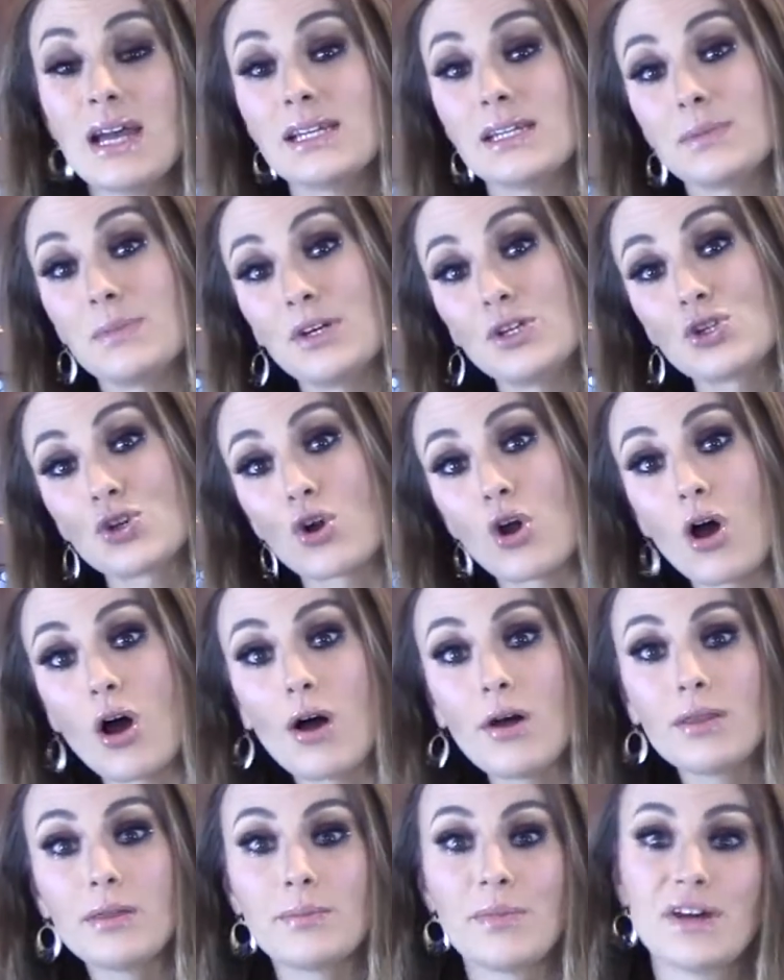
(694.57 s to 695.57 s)
to make sure
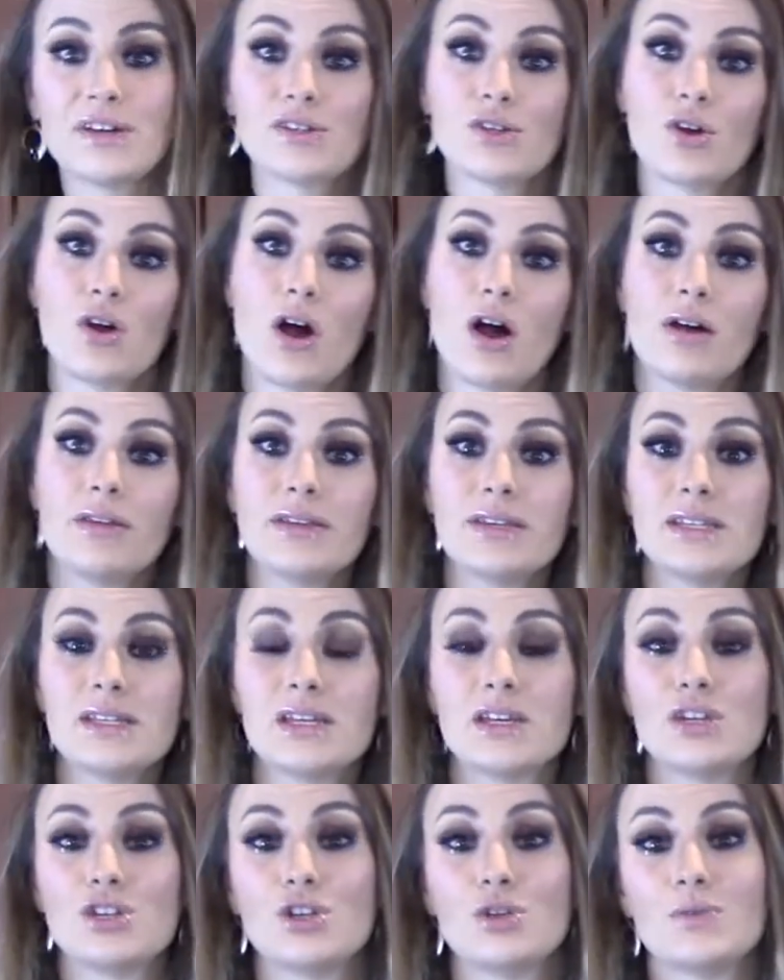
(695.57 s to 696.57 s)
all the muscle, all the
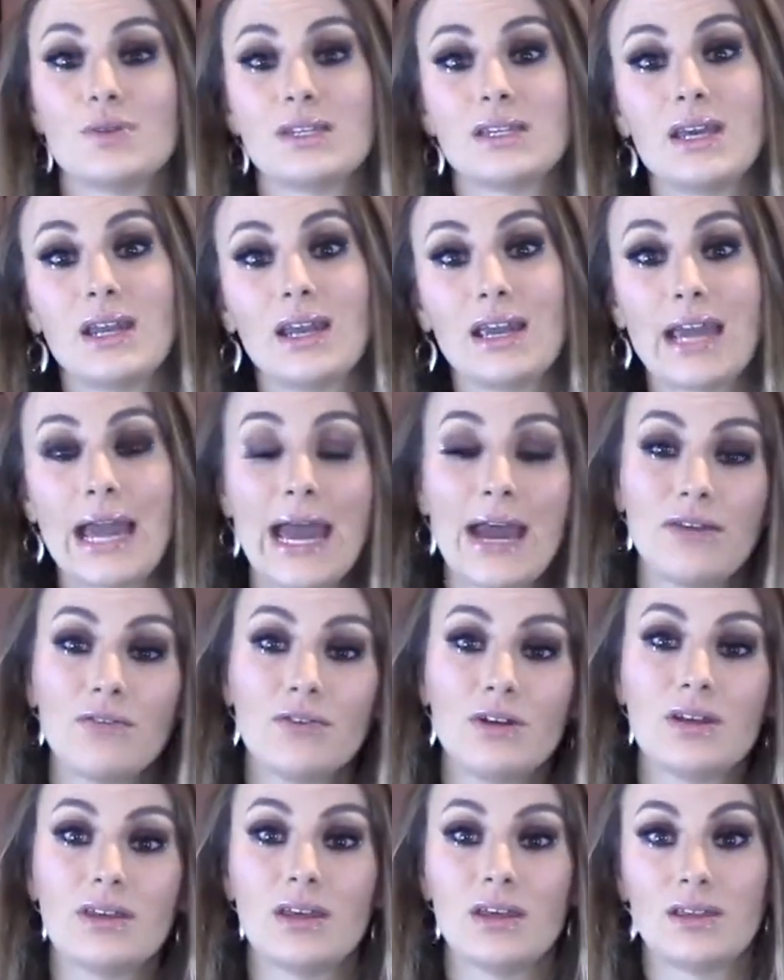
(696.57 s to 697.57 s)
tissue is getting
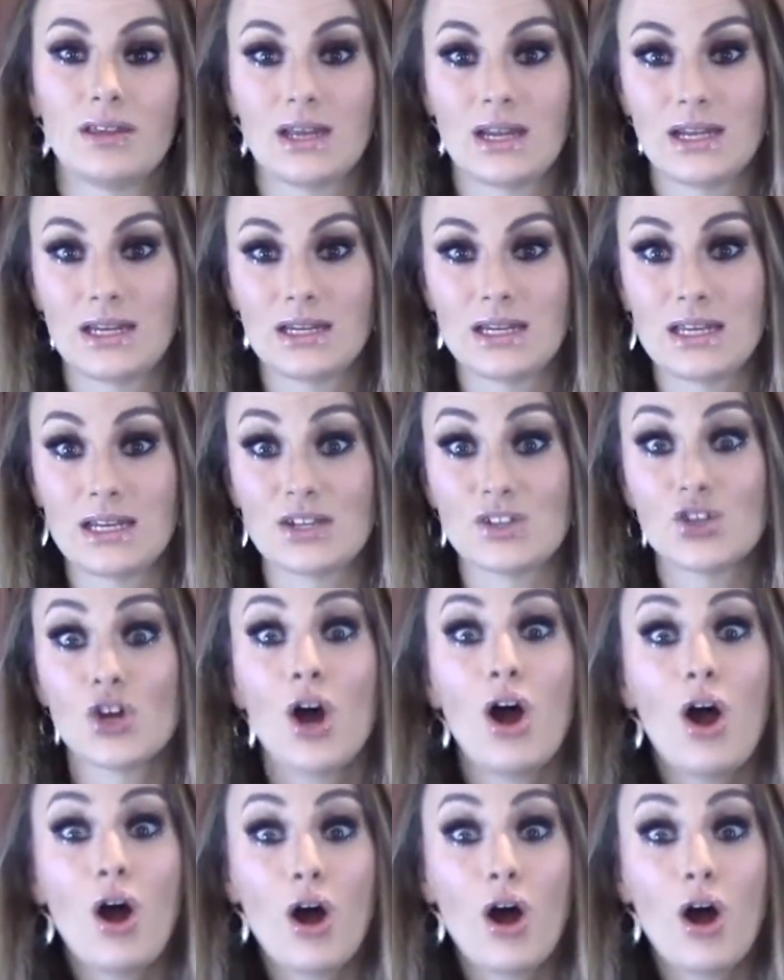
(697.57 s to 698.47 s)
everything that it needs,